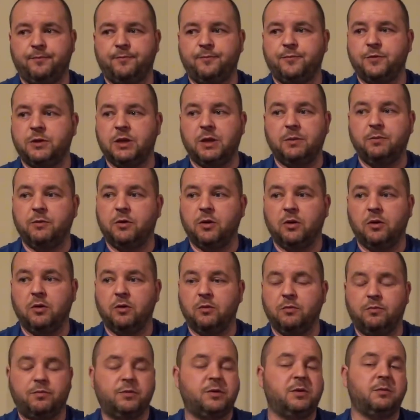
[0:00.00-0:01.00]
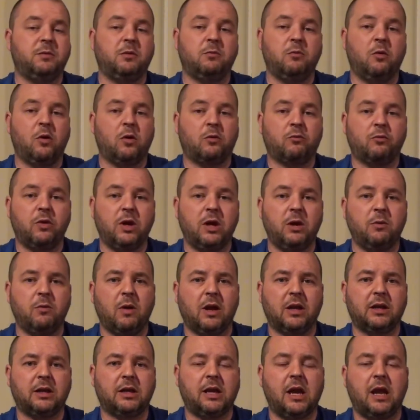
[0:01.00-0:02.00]
seem to work really
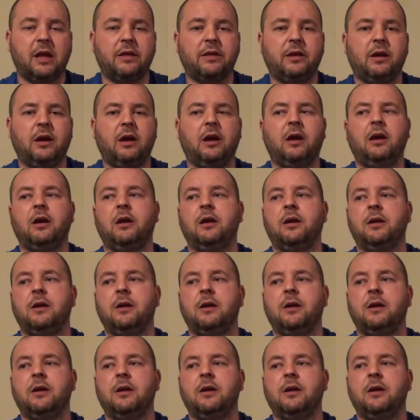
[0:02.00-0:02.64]
well together.